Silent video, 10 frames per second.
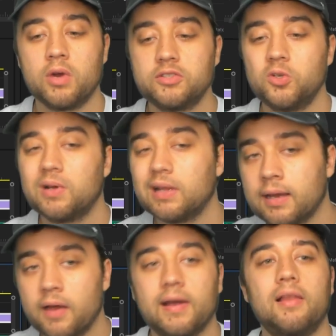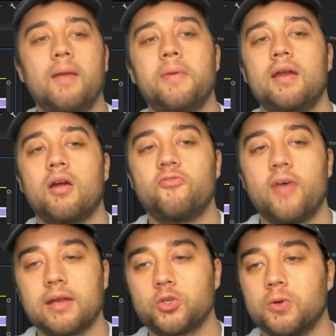want to click on the clip in our
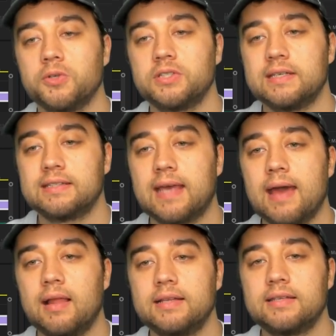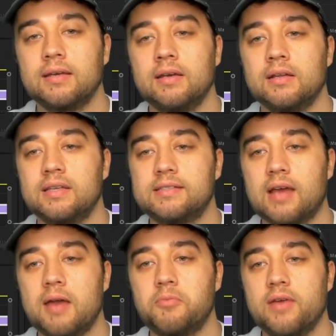effect controls, scale it. This
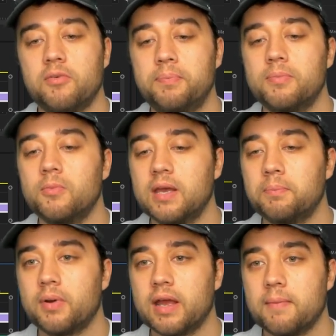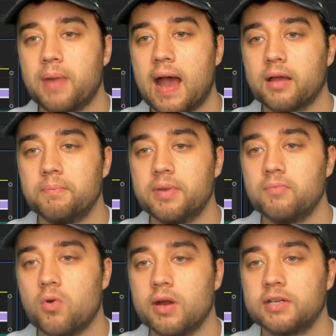time we can bring it back a
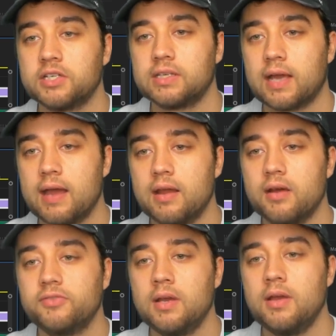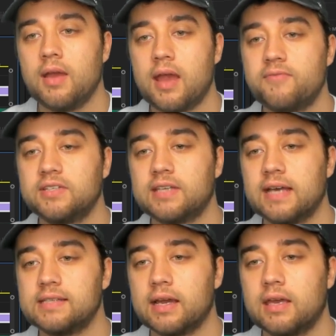bit more just to kind of
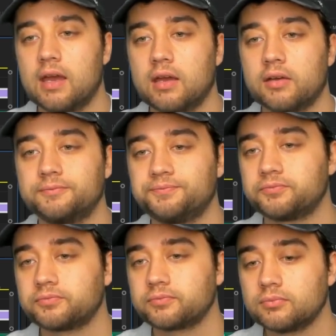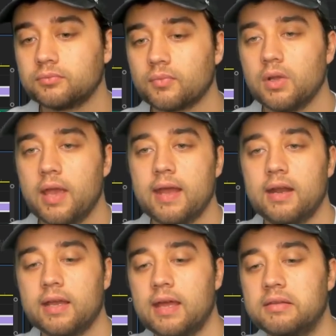emphasize that kick.
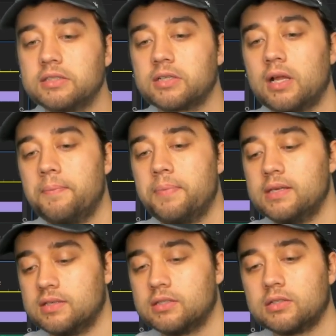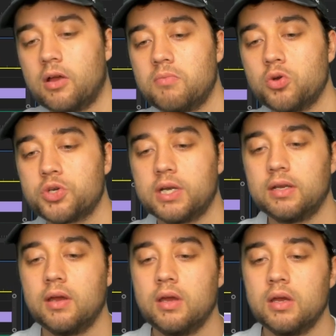And again, this clip is in slow
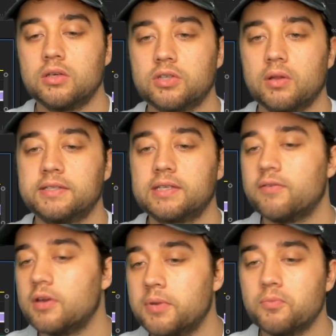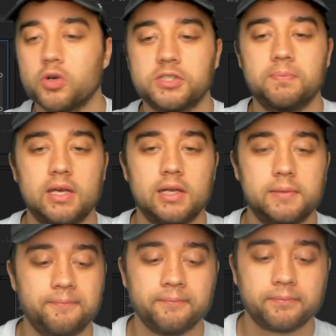motion, so let's give it a bit more
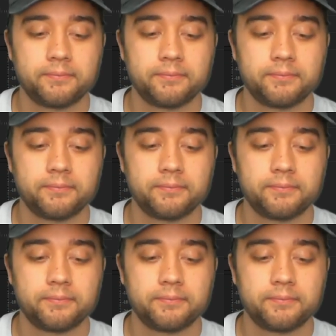speed.